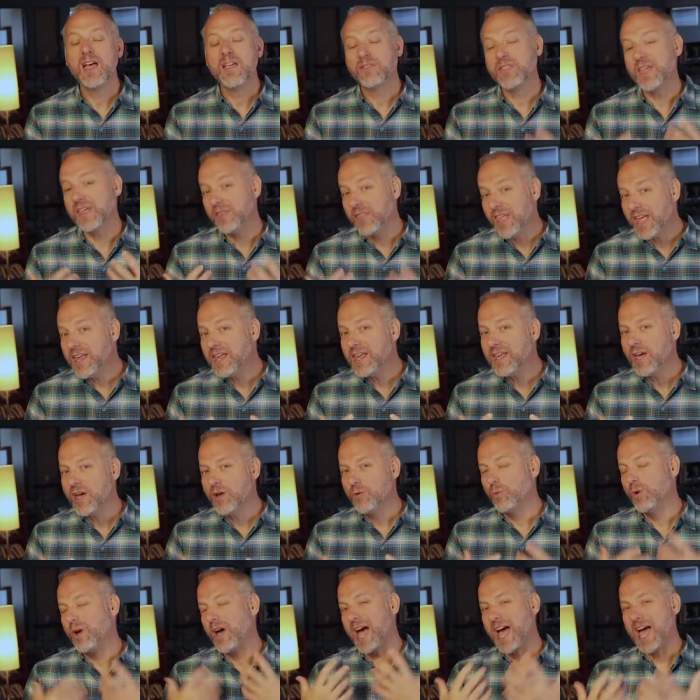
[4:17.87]
that they
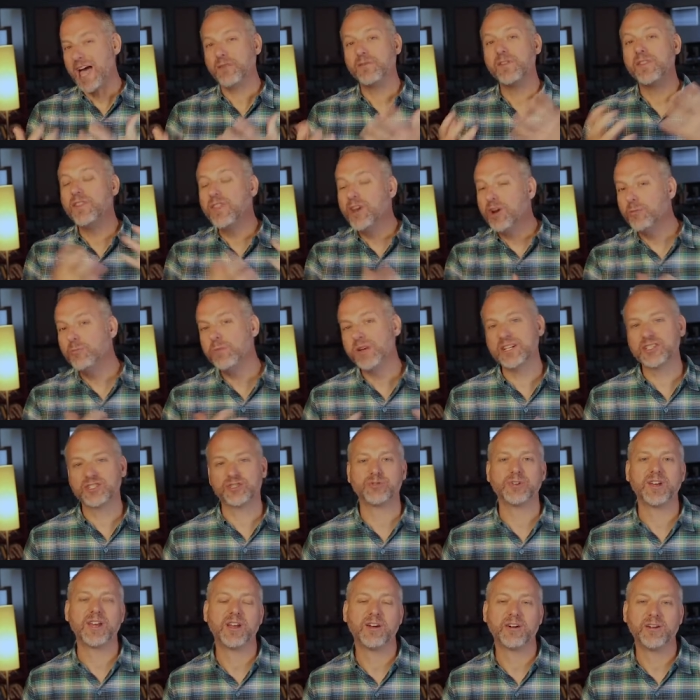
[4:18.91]
will have in their
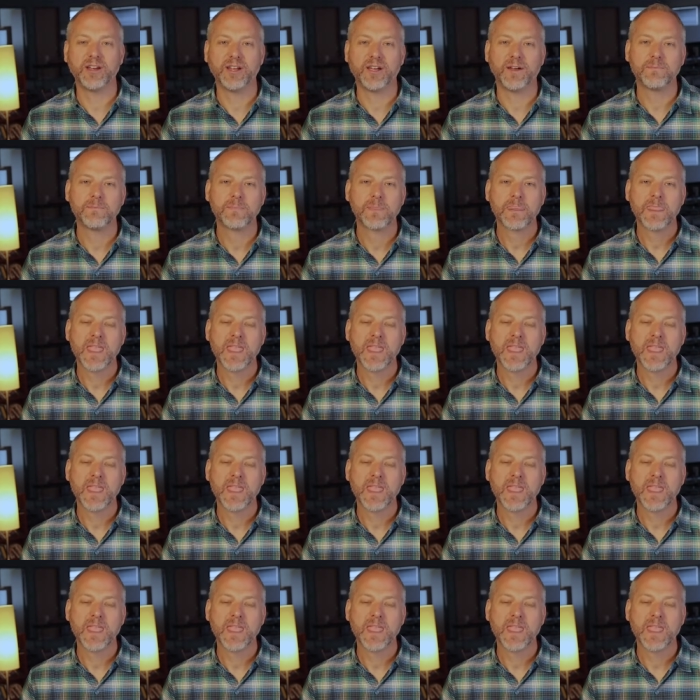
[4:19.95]
ministry area